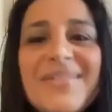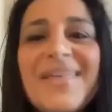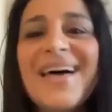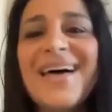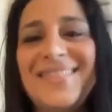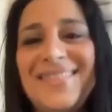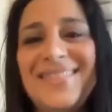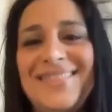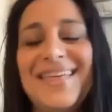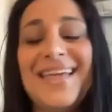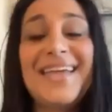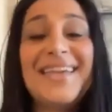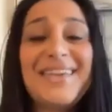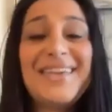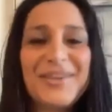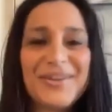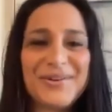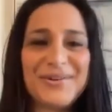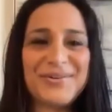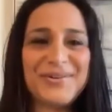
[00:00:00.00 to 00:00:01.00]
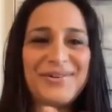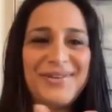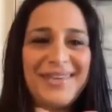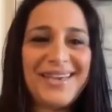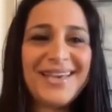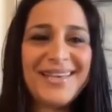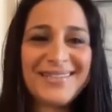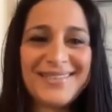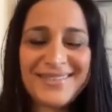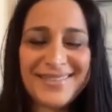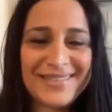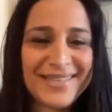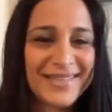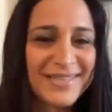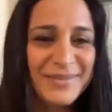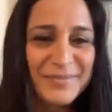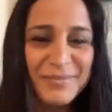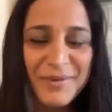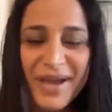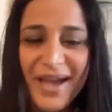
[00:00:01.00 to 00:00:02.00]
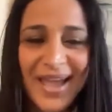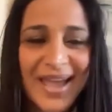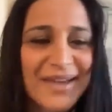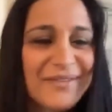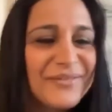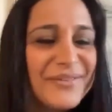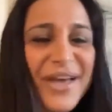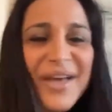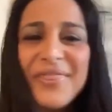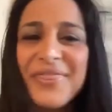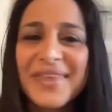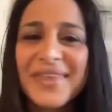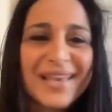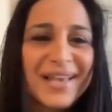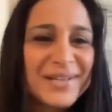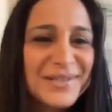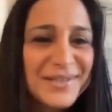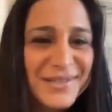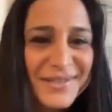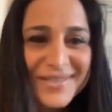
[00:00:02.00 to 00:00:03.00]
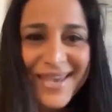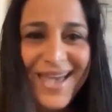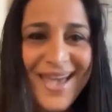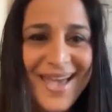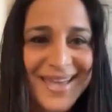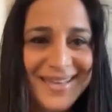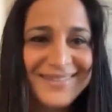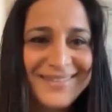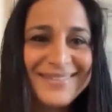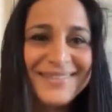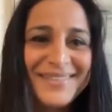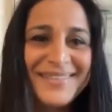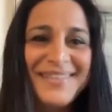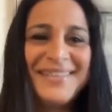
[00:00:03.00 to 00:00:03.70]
that. Thank you. Yes, I have nothing else to add.